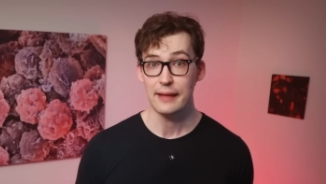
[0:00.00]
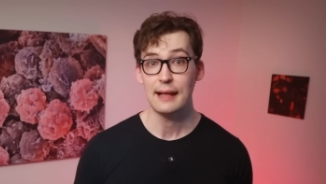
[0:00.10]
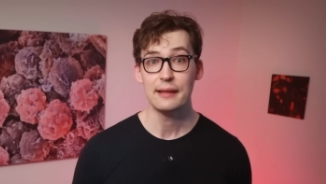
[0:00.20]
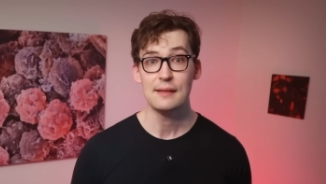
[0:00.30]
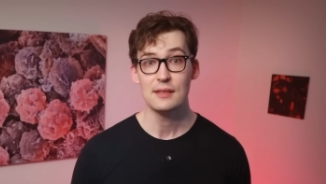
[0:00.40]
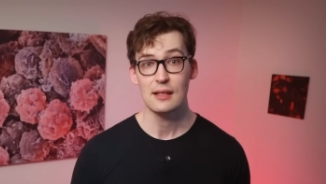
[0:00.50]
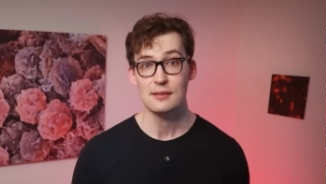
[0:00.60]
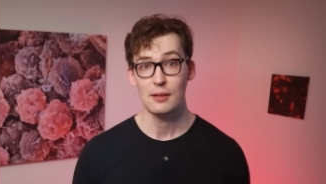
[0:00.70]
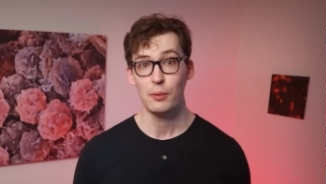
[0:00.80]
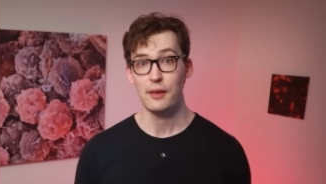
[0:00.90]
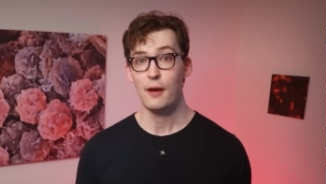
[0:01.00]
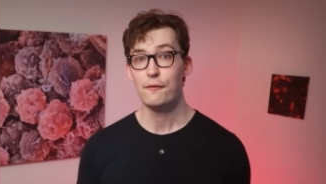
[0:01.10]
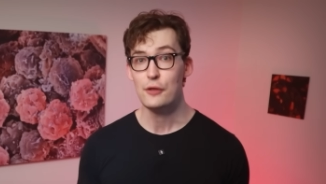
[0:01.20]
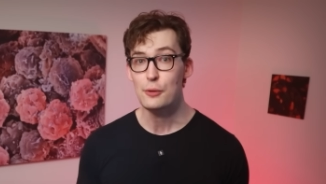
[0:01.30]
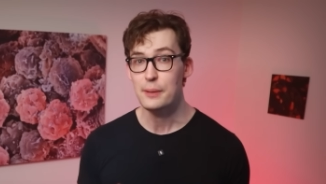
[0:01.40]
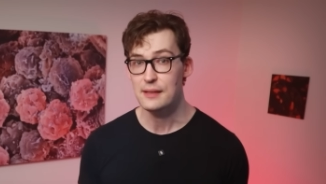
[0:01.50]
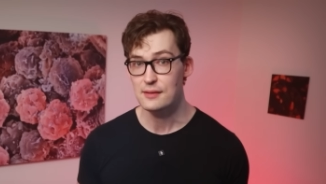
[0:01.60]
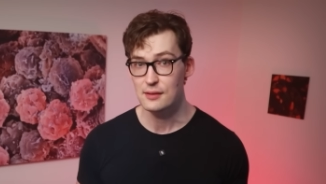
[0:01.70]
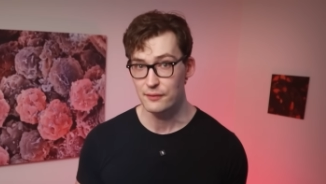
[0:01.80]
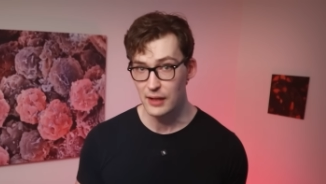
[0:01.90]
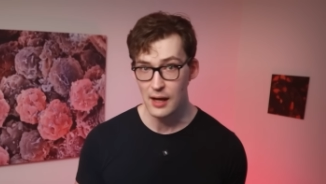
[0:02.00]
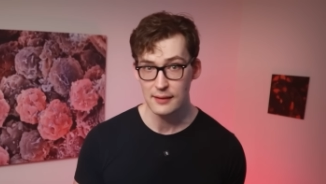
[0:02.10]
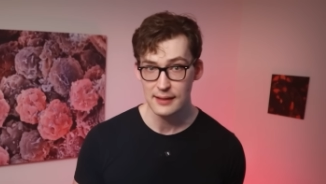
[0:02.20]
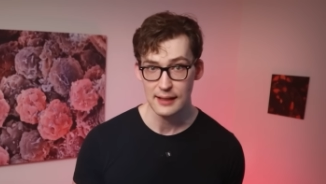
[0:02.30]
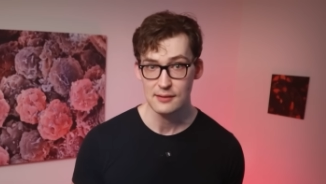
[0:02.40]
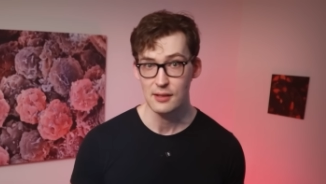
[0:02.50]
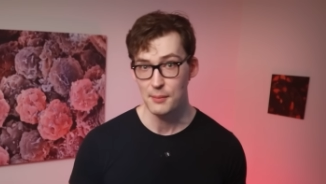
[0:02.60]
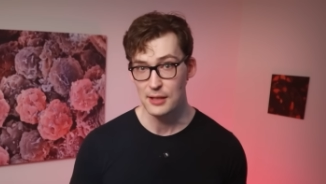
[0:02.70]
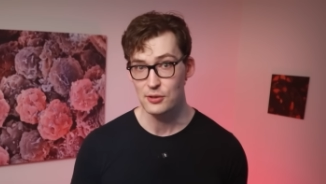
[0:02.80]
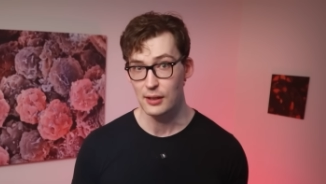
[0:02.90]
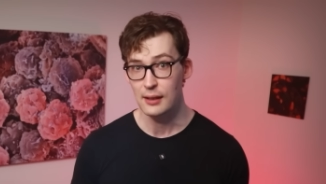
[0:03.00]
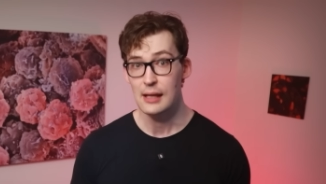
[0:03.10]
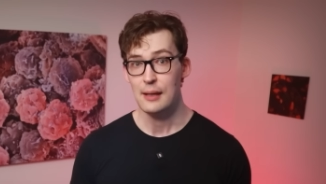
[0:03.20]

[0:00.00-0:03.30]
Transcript: that leaves us with a few pieces of context to mention